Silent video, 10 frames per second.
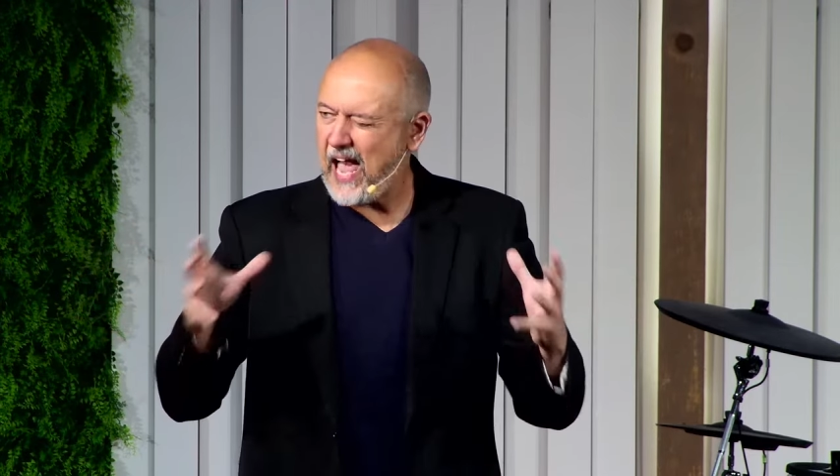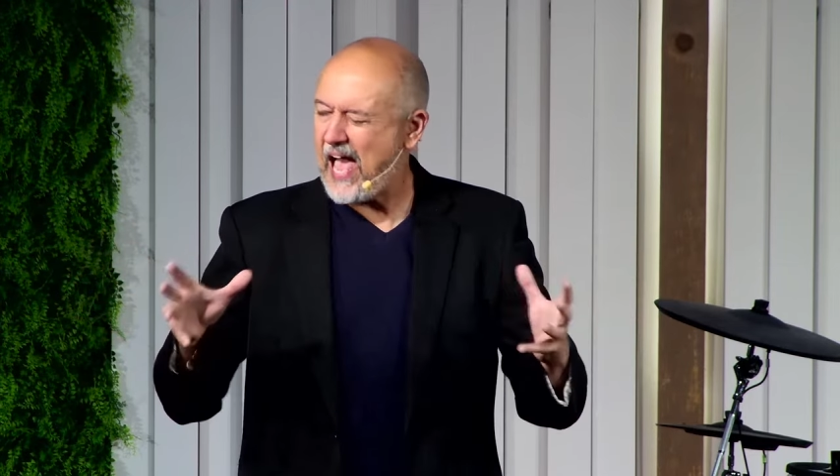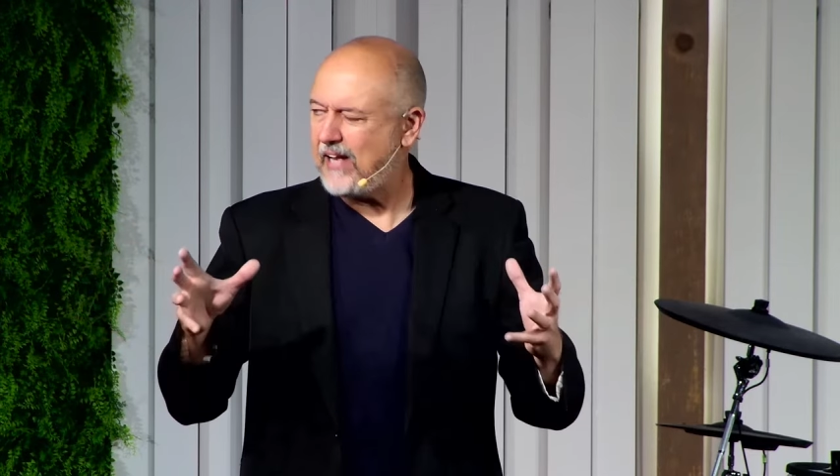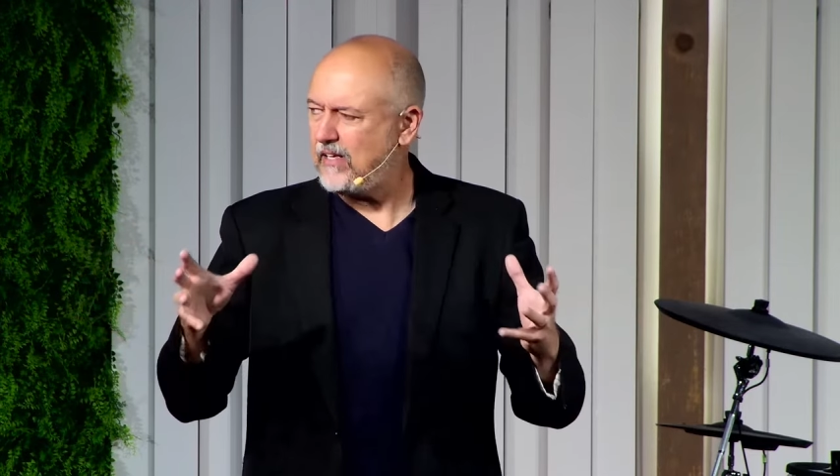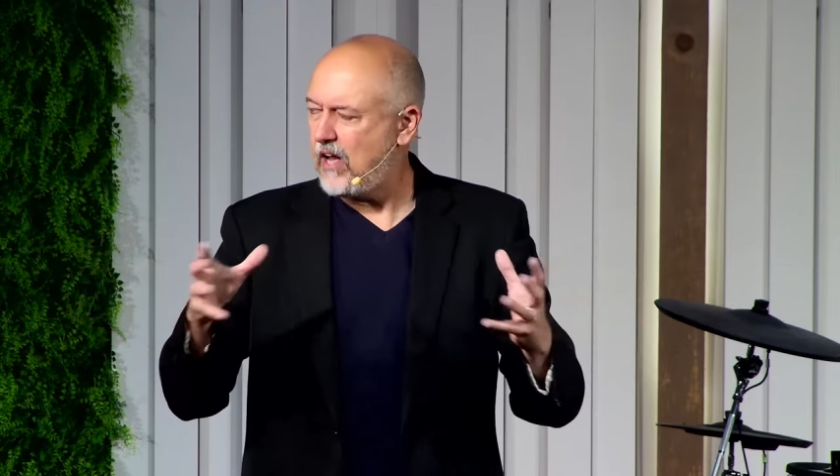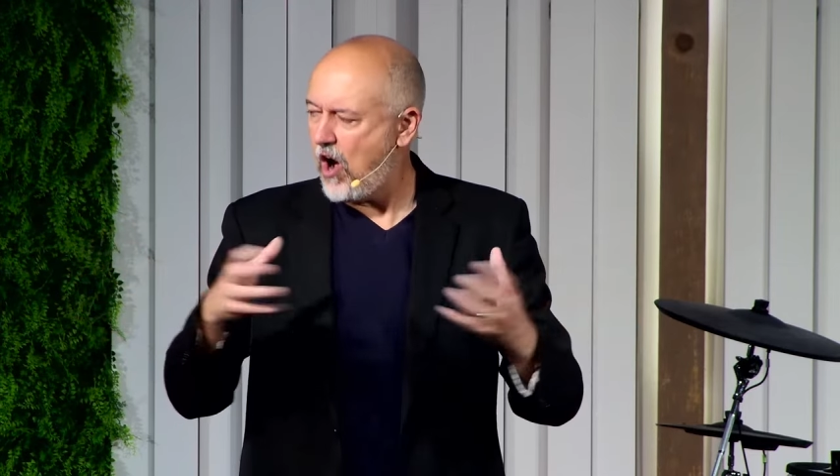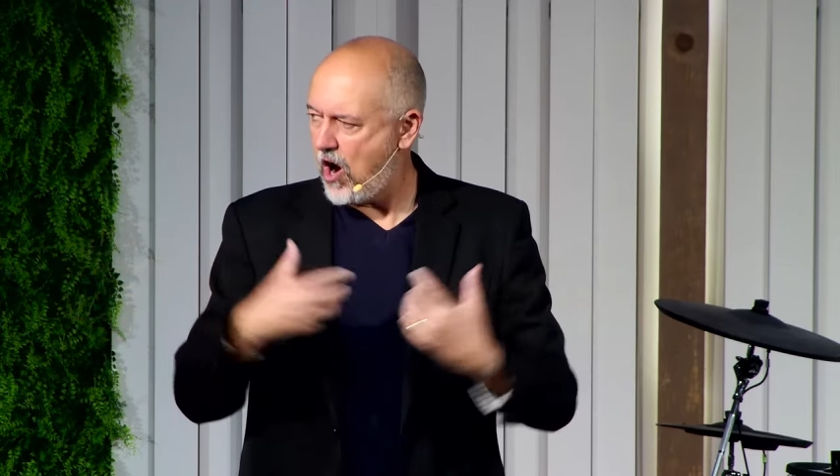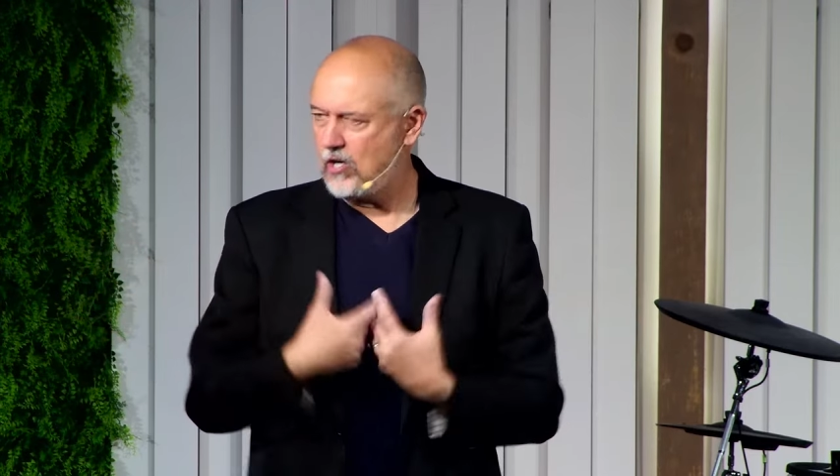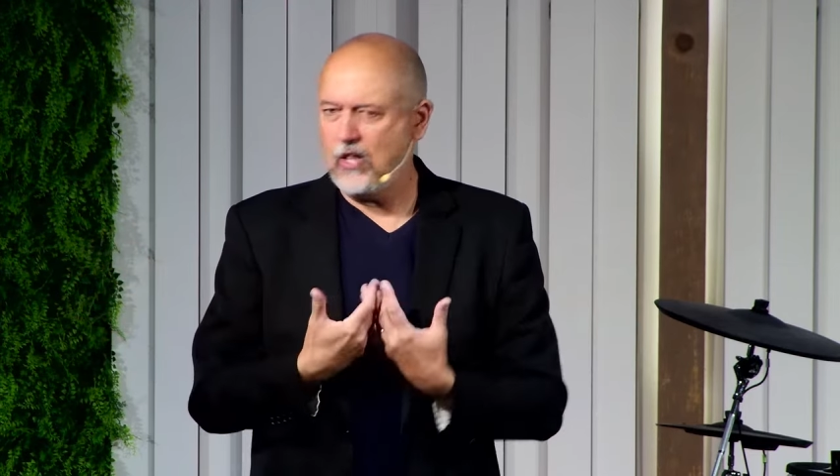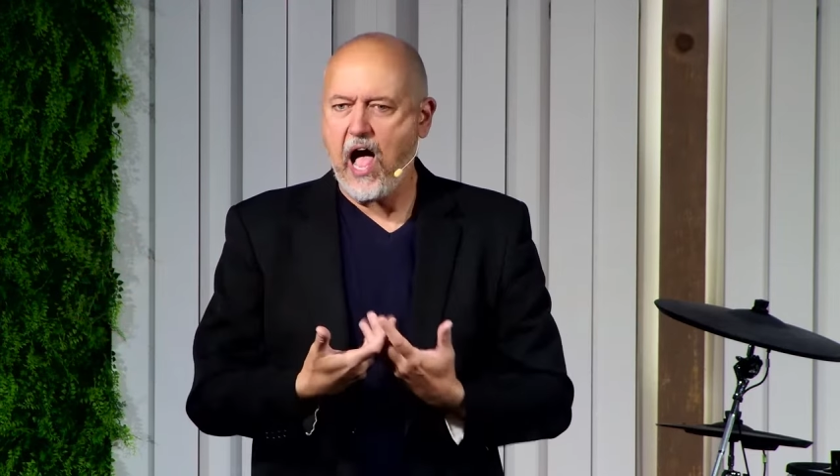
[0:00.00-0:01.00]
at
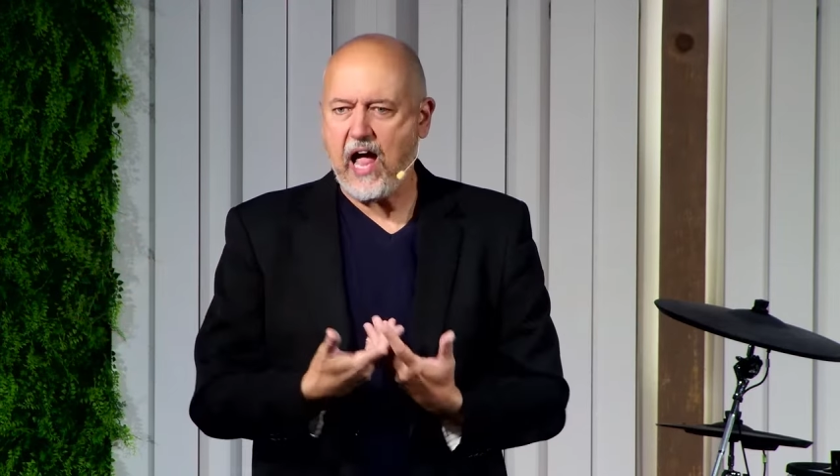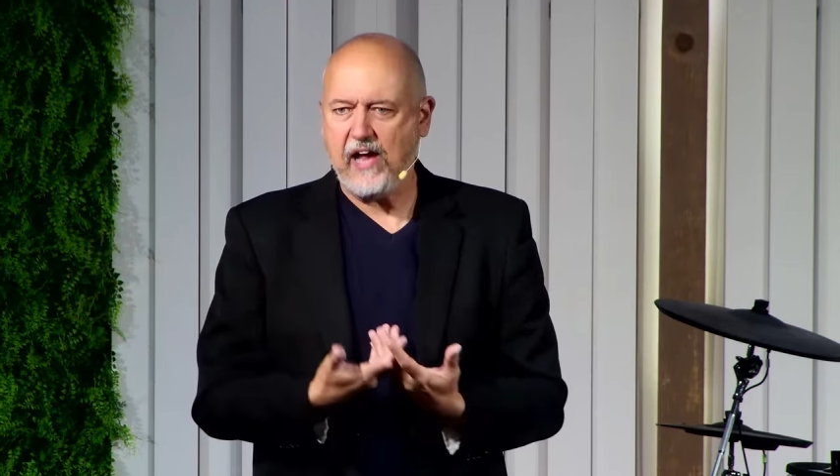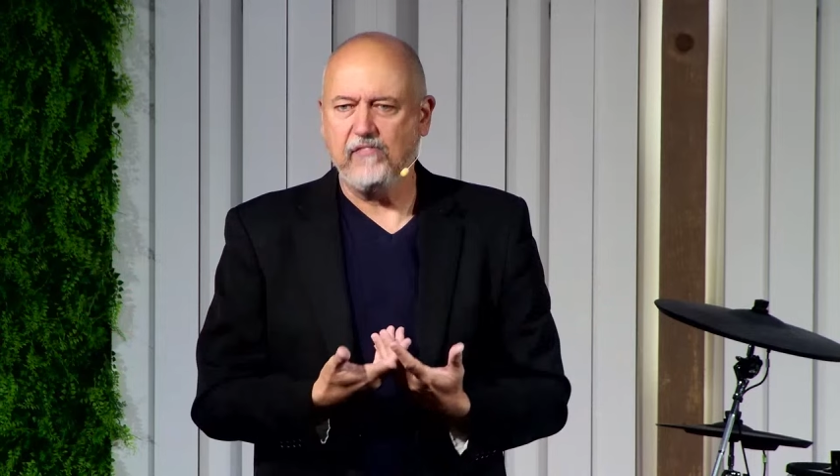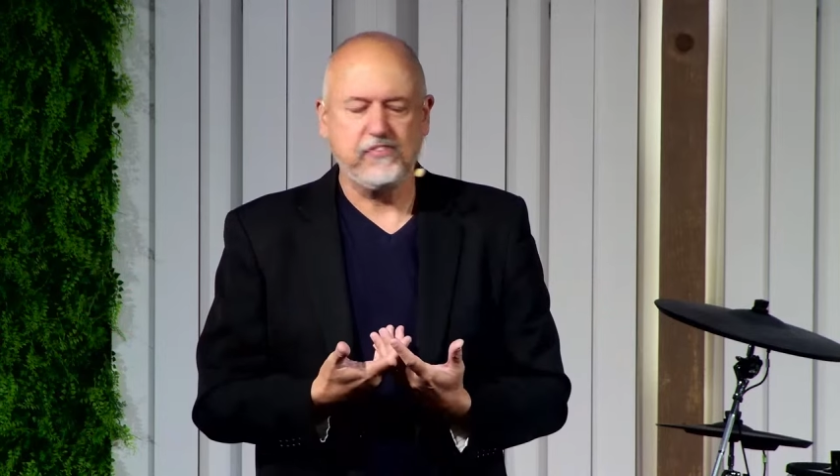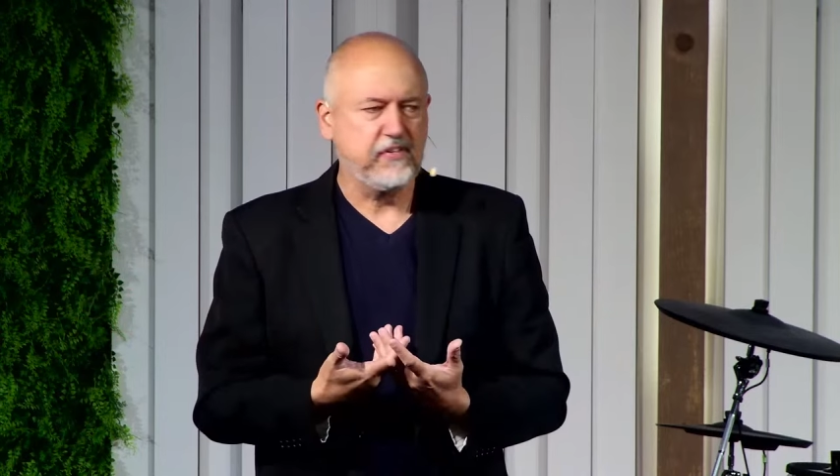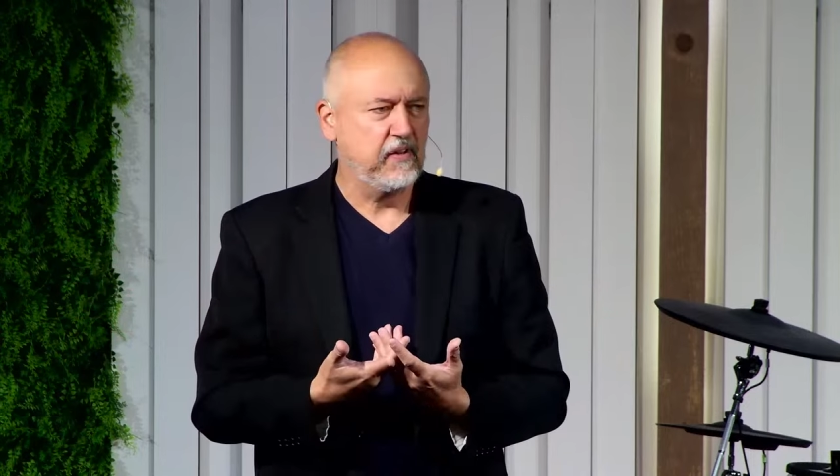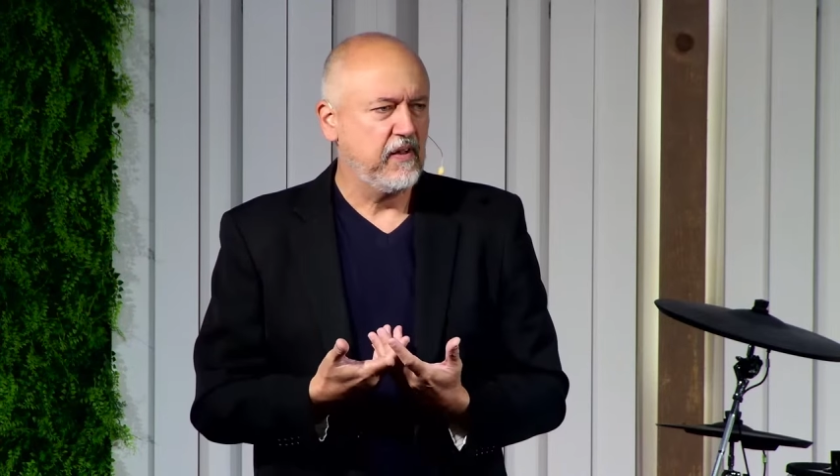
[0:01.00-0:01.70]
our lives.